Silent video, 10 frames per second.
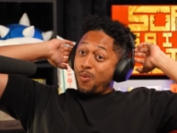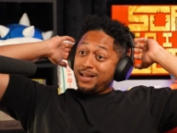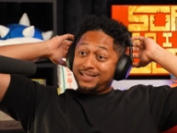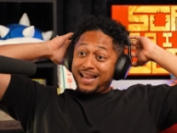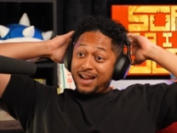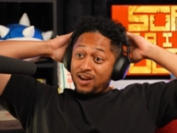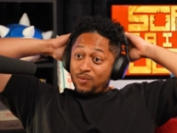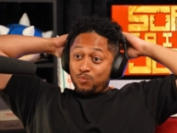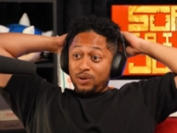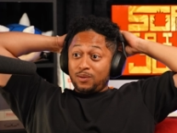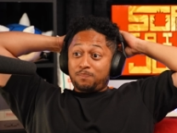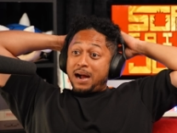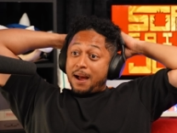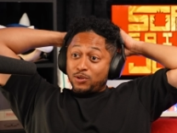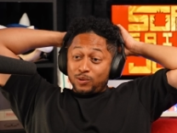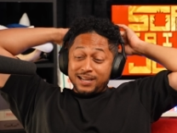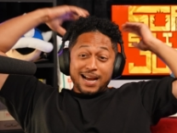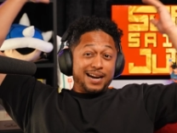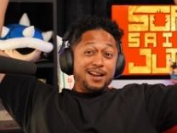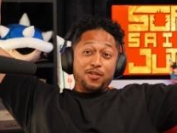what's that? Pop's already
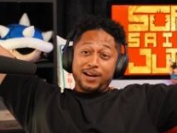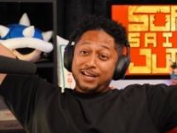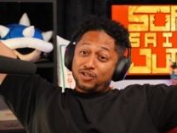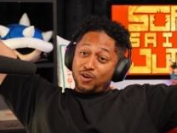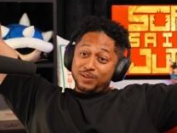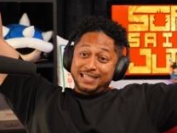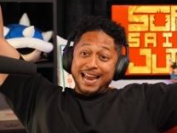got another engine on